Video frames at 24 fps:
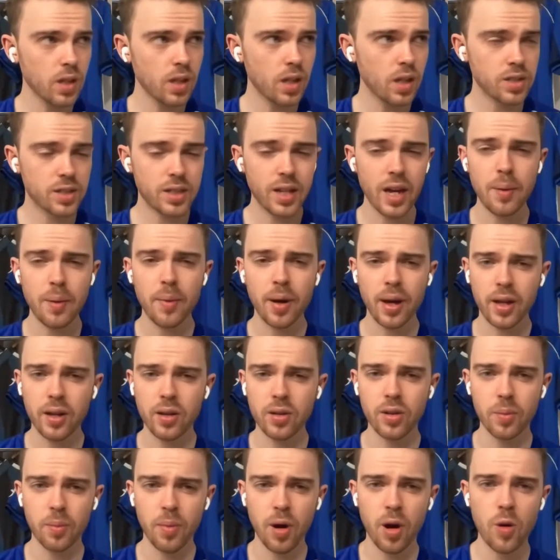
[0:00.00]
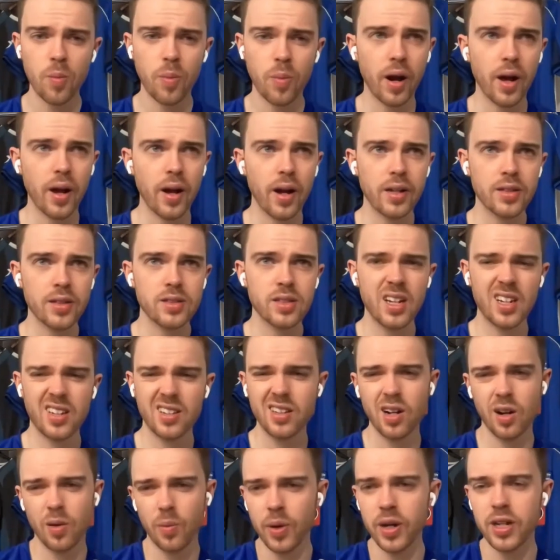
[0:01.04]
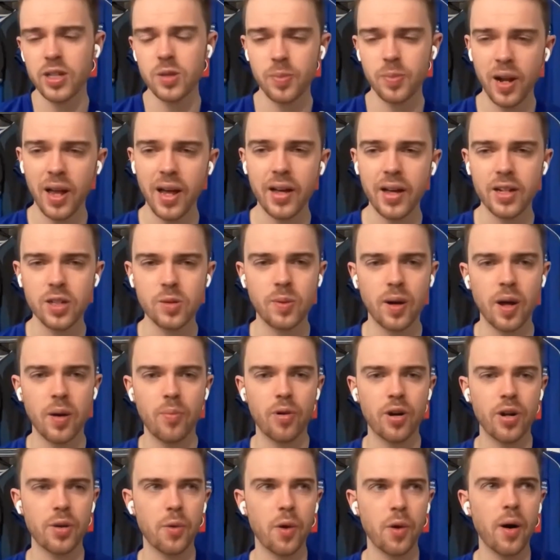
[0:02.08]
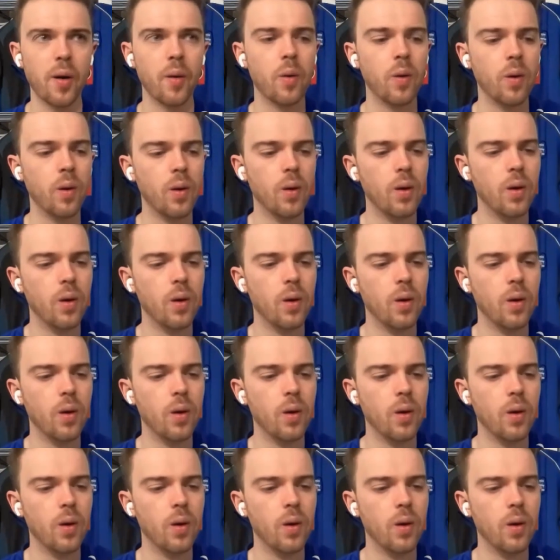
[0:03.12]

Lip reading: And has came back in under Mowbray, and as when he's played pretty well.